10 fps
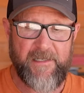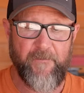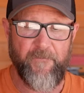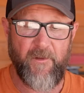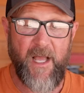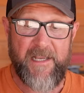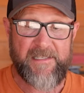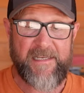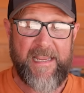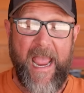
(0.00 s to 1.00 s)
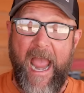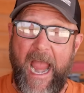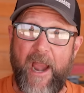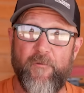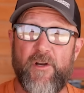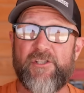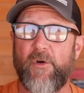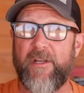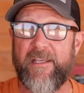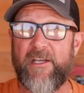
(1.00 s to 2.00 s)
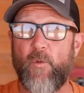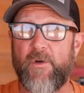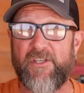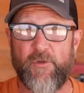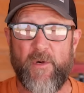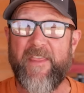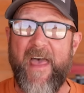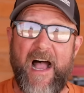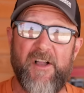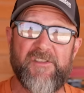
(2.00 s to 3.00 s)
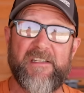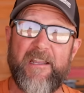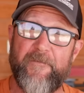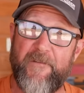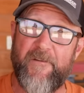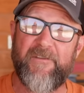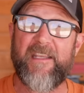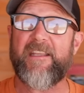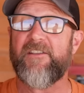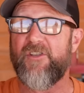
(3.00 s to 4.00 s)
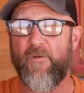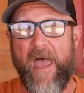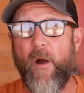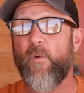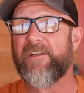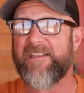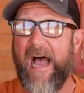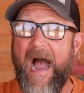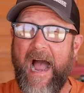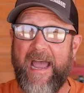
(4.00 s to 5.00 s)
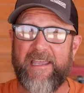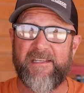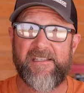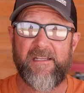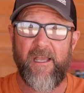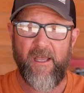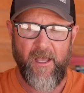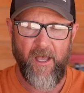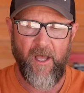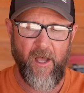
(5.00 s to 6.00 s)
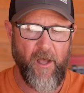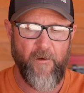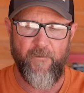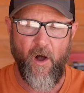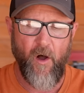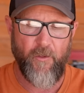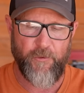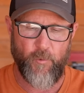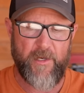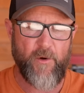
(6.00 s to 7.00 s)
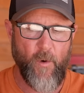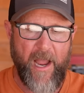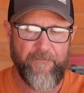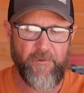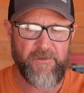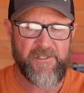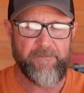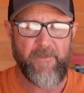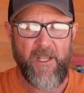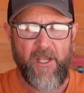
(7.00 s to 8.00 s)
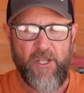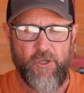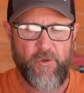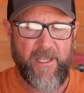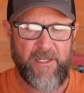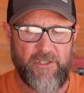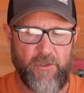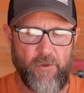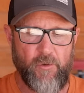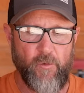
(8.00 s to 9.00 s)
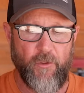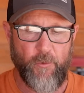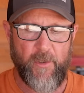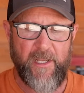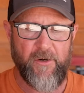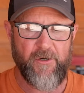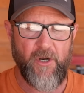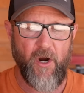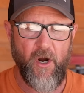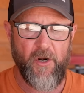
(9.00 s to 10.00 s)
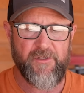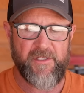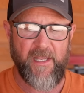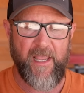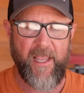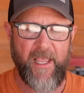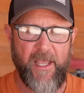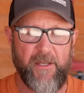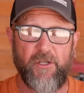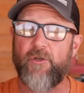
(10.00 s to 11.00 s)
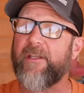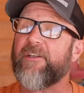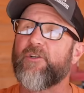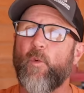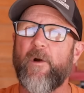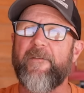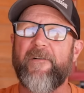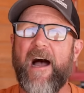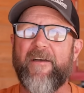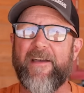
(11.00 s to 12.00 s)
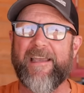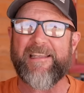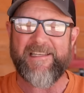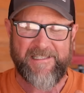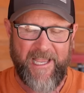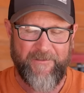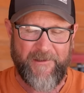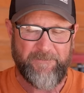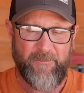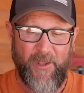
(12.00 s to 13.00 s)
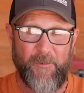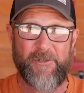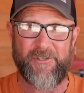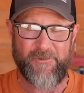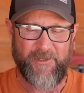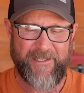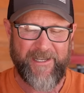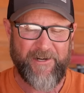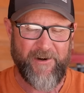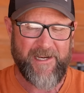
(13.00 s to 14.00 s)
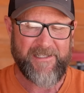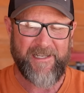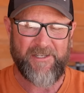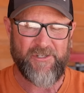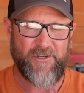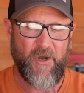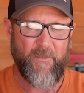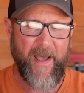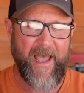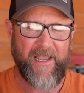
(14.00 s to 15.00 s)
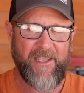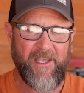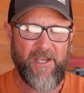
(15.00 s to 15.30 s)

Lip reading: velocity average on it was 3,015, so that was the highest of all three rifles. You get to 300 yards and you get to 2587, which is really interesting because you go back